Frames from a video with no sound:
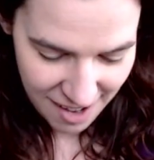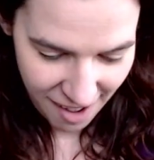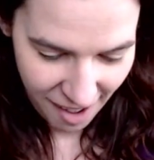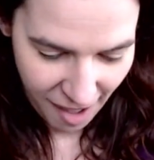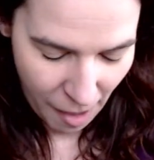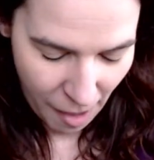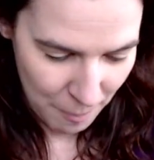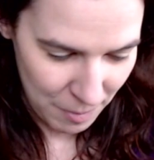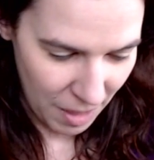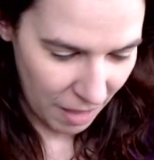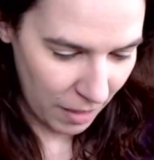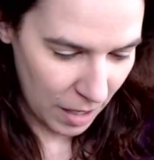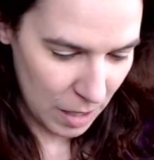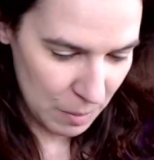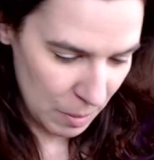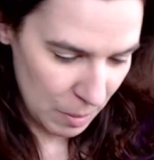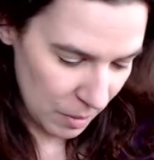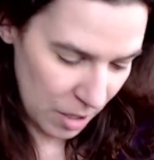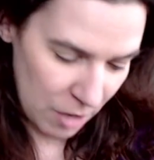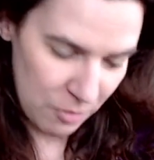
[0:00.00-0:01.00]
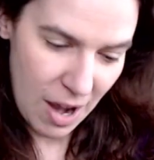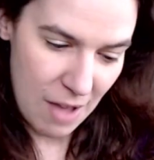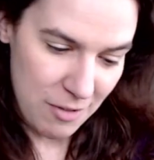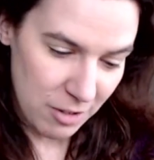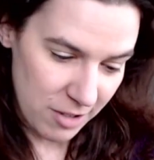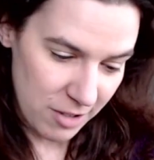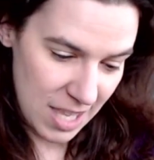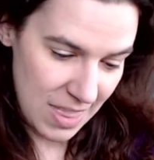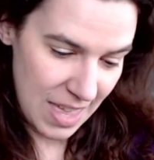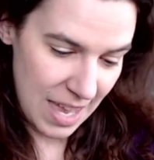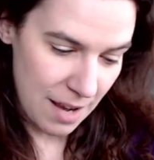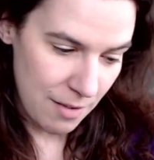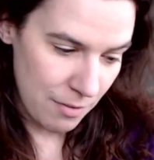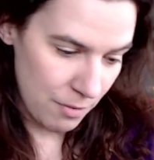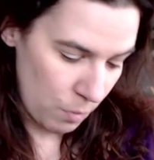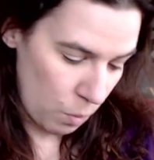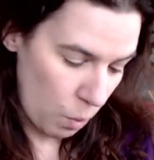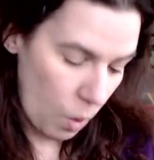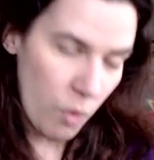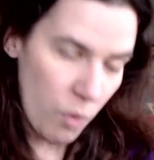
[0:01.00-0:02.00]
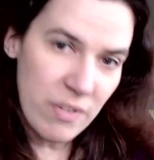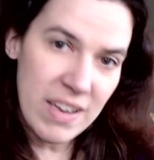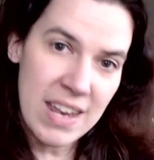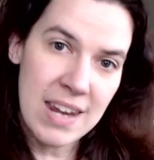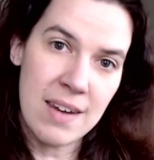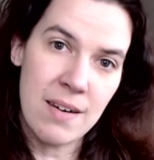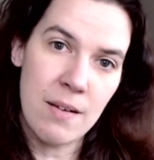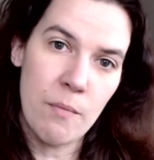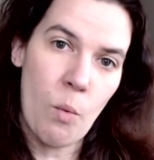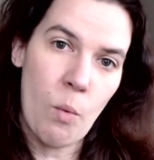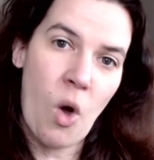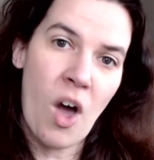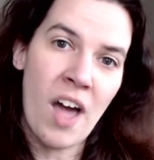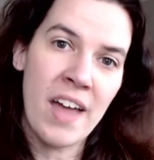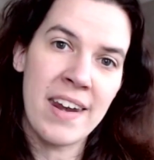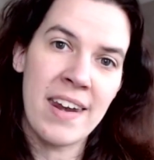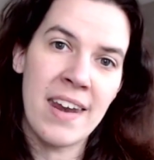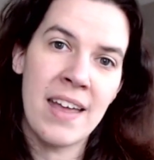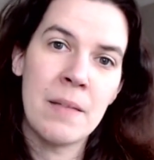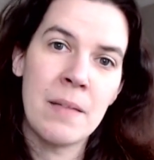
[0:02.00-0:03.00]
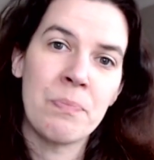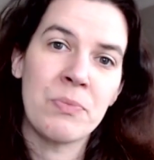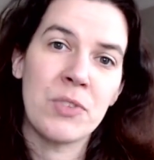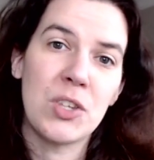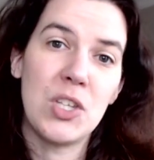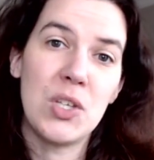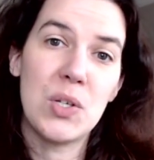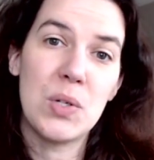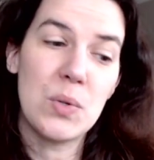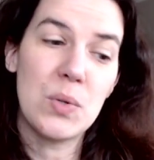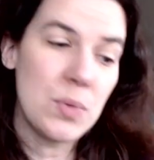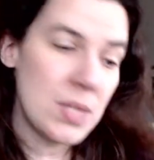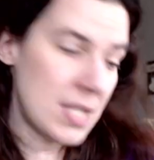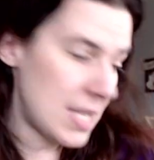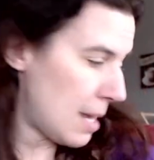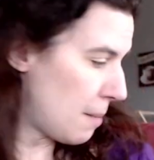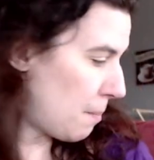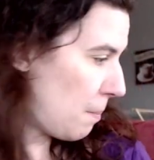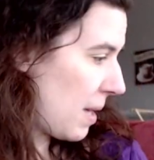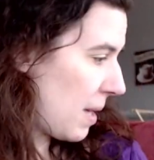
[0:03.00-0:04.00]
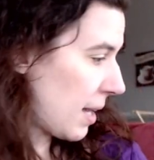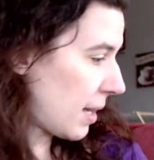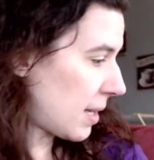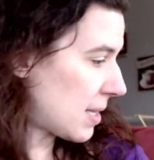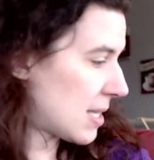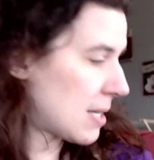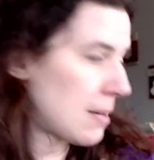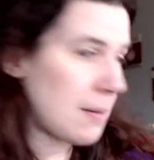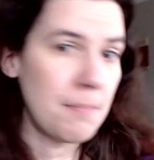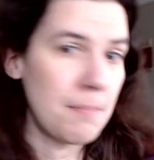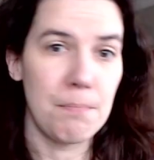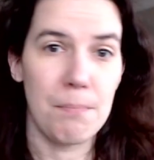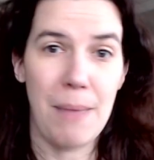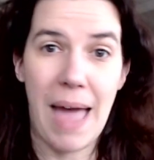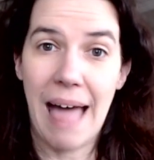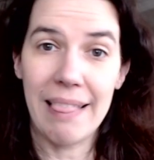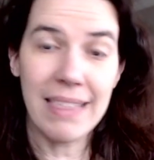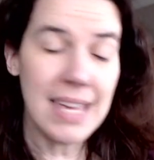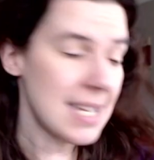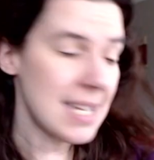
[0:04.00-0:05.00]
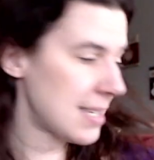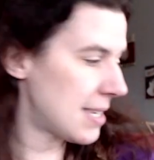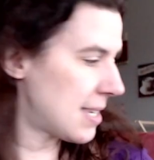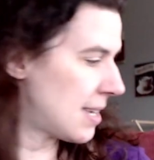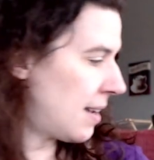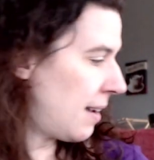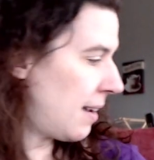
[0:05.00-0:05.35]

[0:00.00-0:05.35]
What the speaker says: A lot of people on Ravelry that have woven one use Knit Picks palette.